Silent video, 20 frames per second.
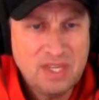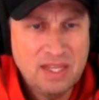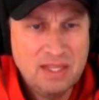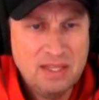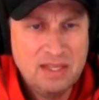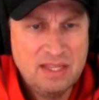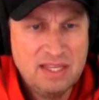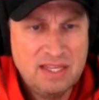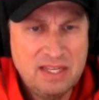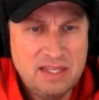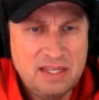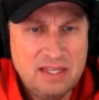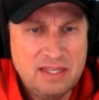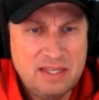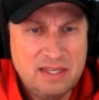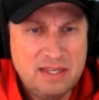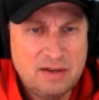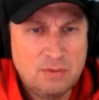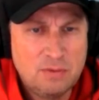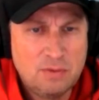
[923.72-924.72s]

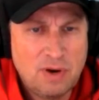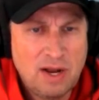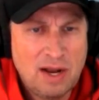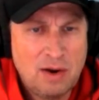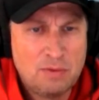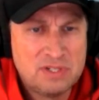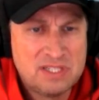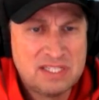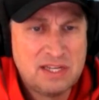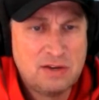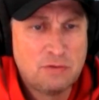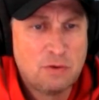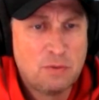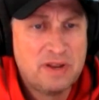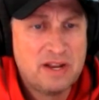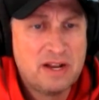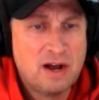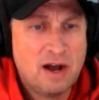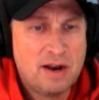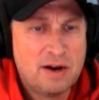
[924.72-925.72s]
The receiver
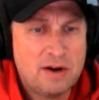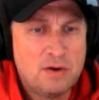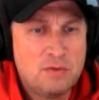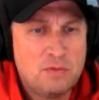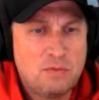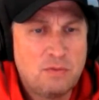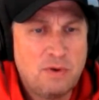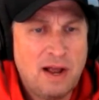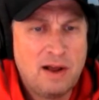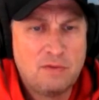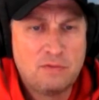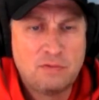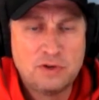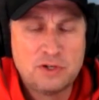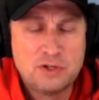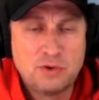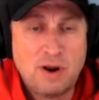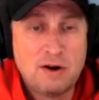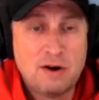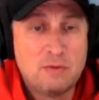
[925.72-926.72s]
being honored for
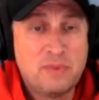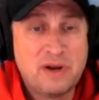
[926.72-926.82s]
Toronto,